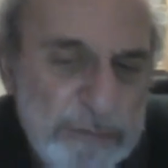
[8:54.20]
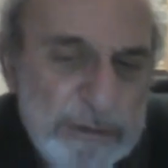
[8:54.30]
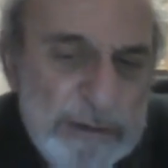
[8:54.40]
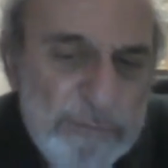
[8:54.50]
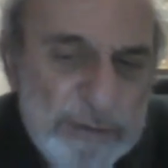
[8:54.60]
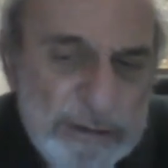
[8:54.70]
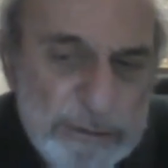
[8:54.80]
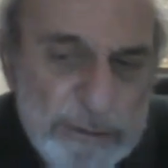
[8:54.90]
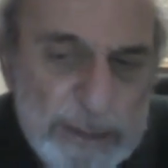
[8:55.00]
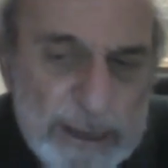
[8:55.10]
really felt
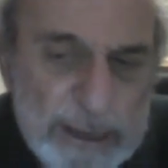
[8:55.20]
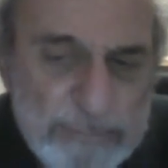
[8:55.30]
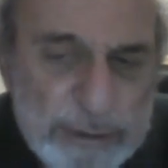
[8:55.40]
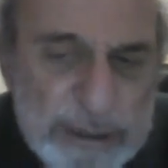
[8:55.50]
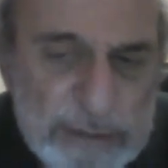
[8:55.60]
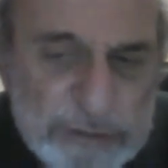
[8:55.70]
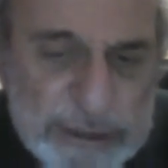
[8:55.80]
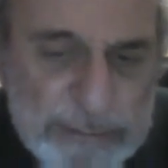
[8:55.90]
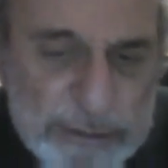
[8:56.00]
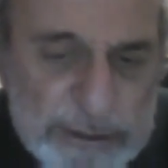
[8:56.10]
you were in the company of
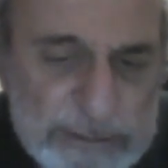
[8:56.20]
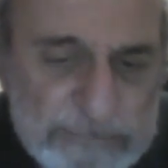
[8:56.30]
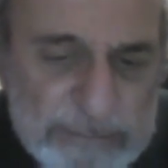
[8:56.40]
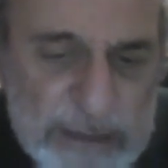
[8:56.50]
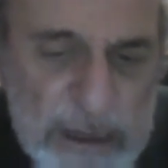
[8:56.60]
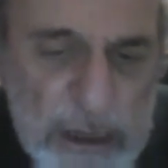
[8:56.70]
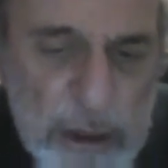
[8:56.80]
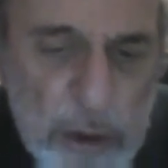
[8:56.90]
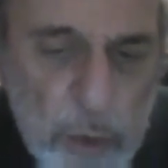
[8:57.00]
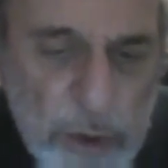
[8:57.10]
somebody
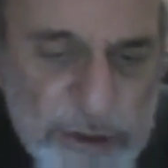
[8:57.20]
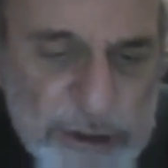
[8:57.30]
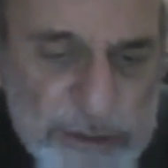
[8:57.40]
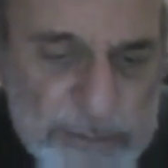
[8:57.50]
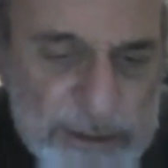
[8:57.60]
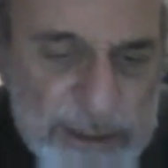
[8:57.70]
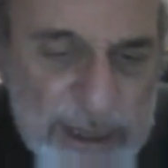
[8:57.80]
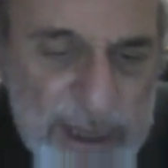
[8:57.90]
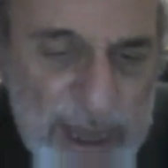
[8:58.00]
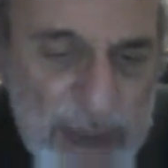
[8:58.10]
who wanted to be
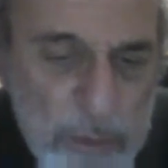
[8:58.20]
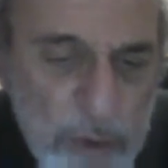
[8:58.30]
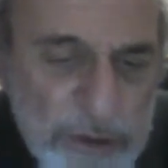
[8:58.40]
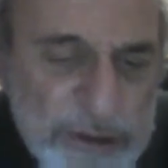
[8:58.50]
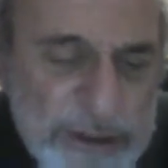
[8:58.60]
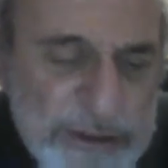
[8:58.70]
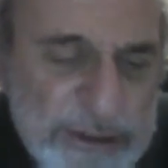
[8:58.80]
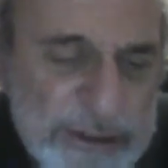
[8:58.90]
there and wanted